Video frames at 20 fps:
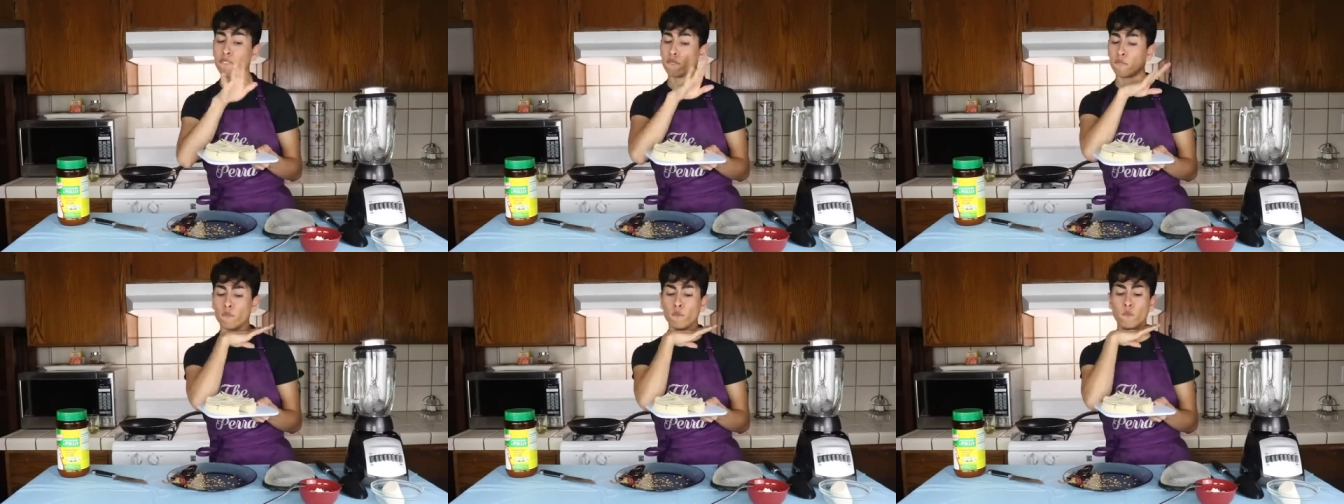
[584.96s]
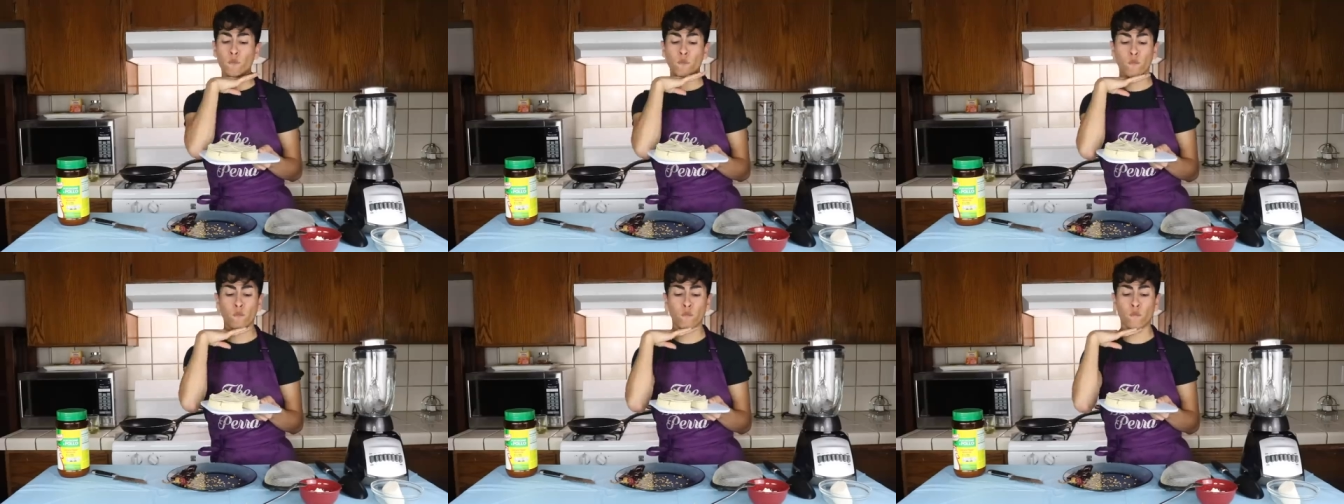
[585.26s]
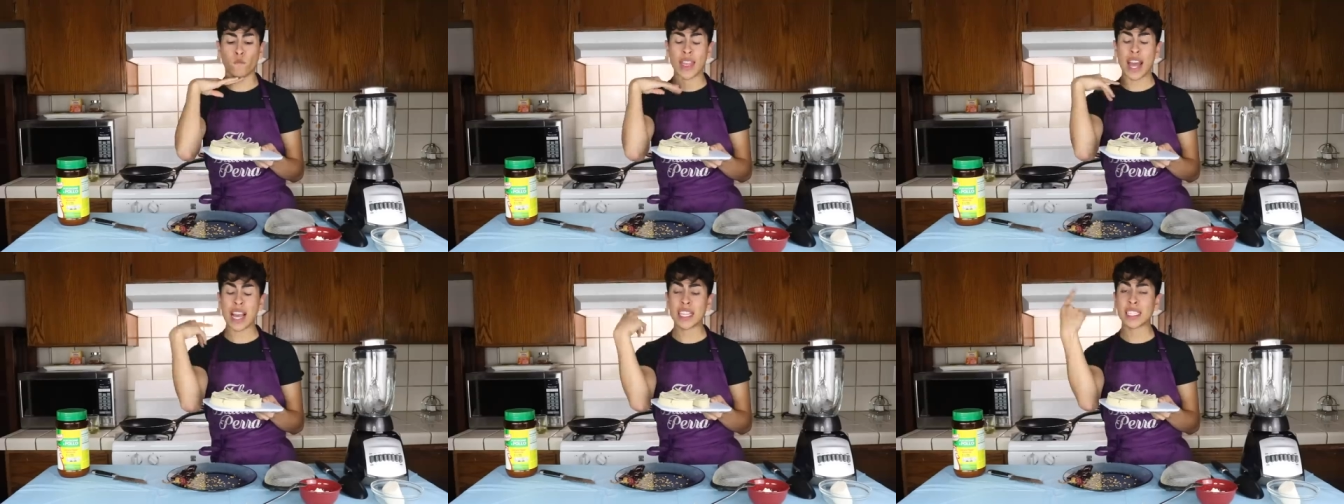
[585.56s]
mm
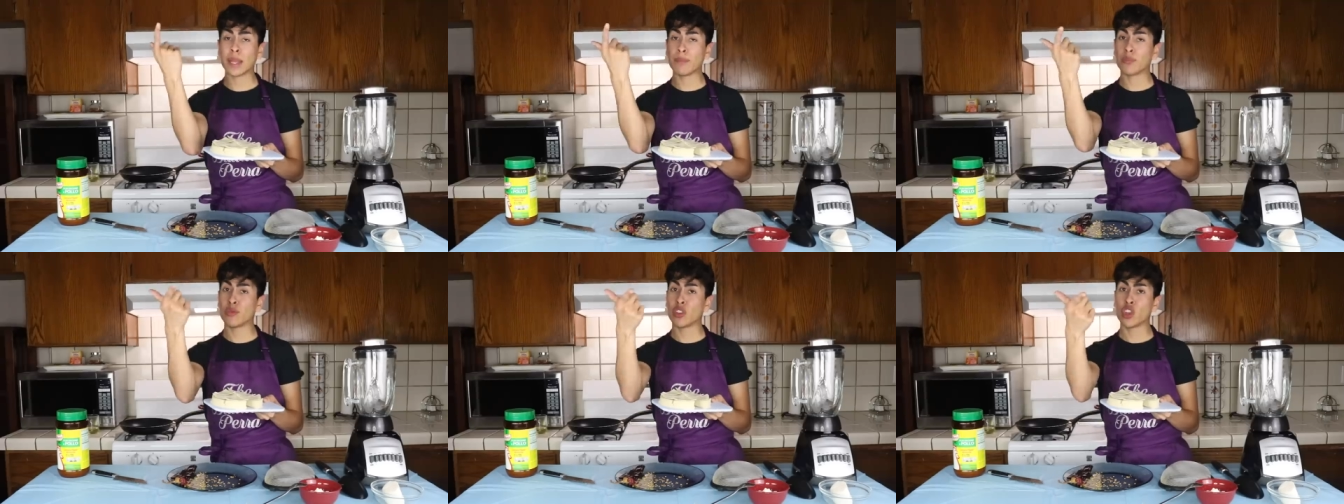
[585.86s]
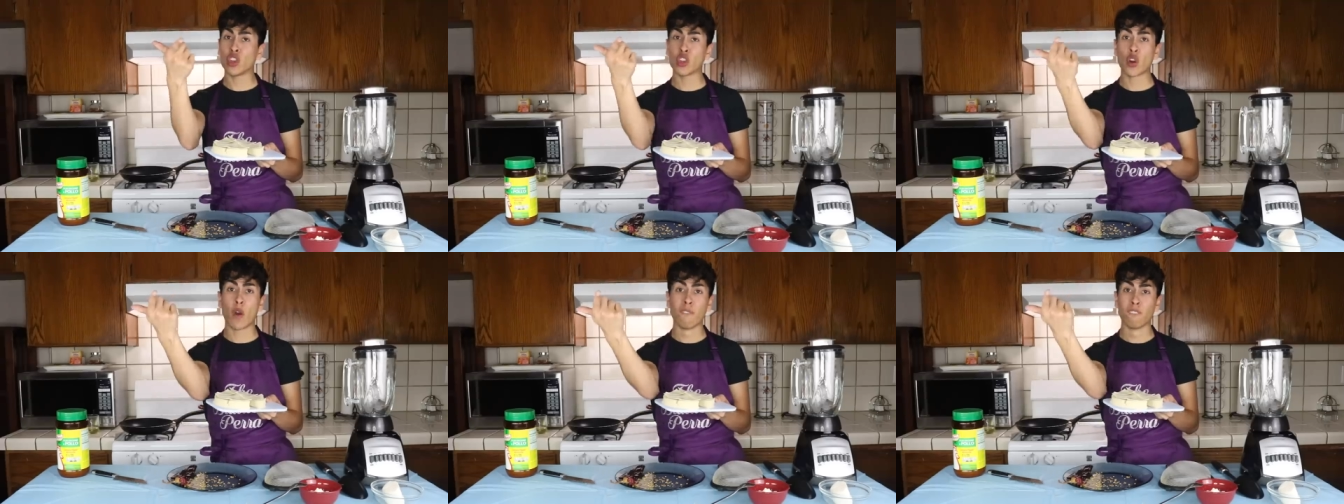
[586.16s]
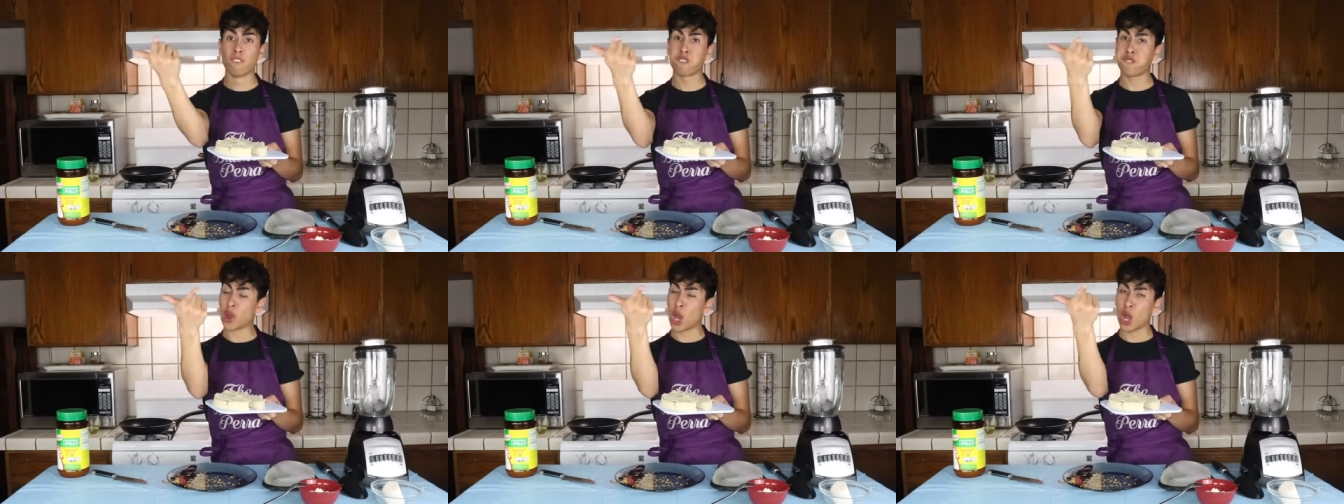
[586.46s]
-mm, that's something you
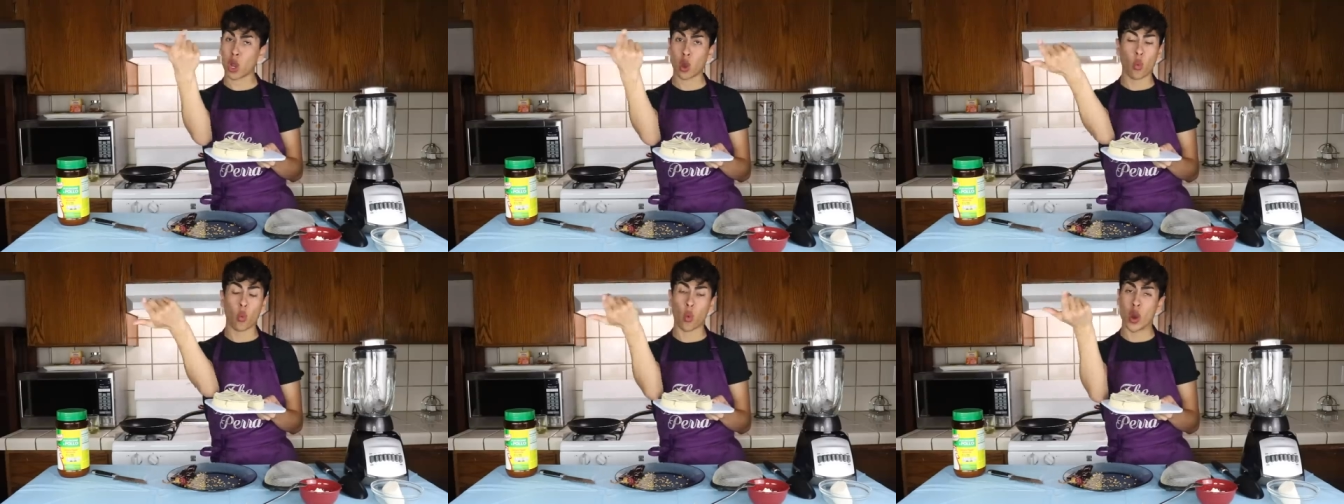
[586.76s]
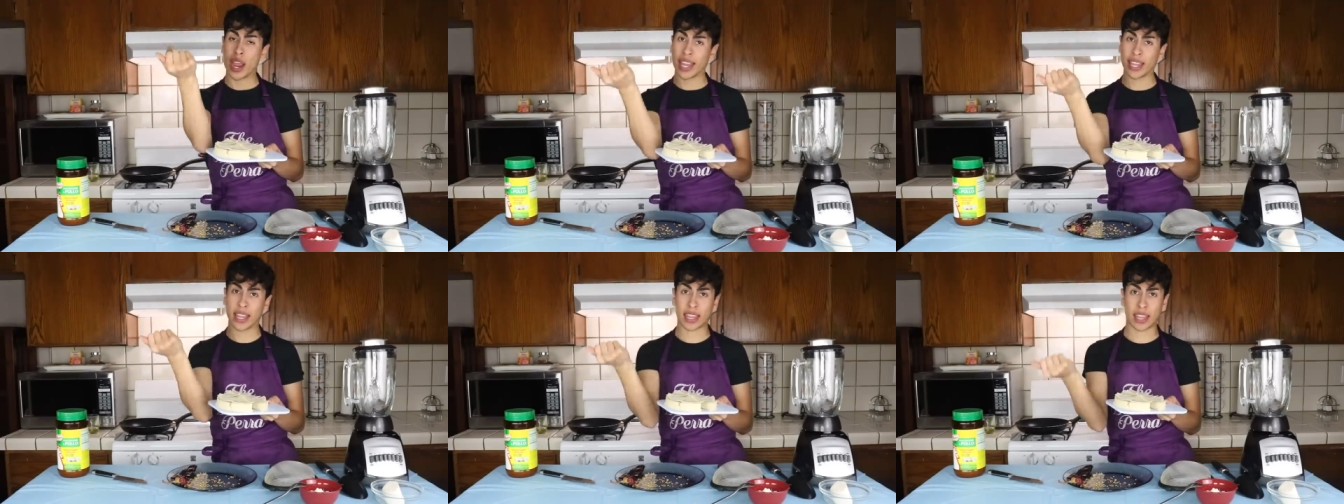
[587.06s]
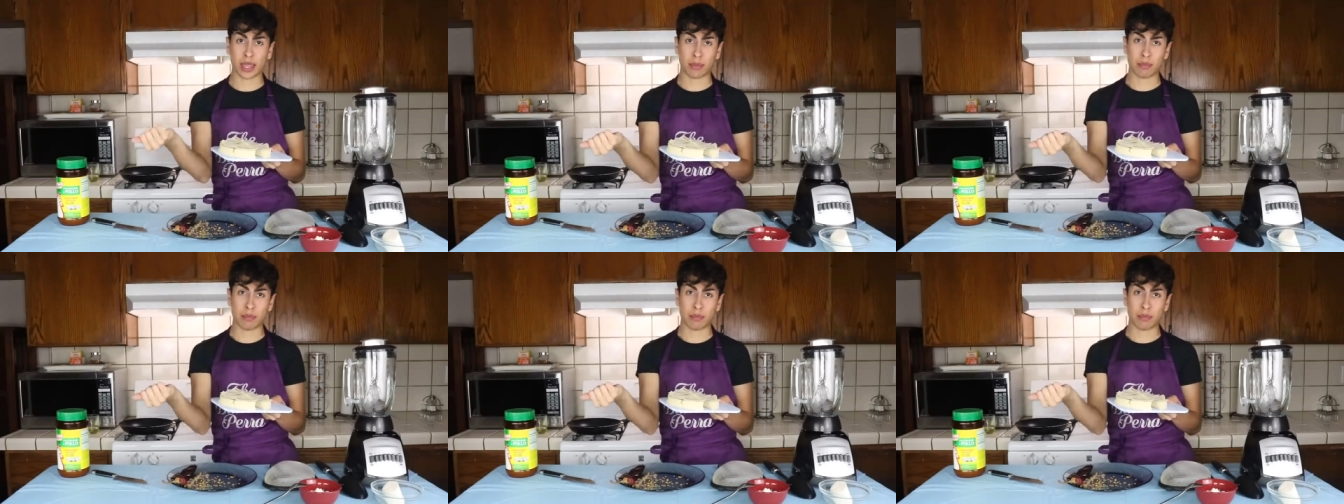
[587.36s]
don't with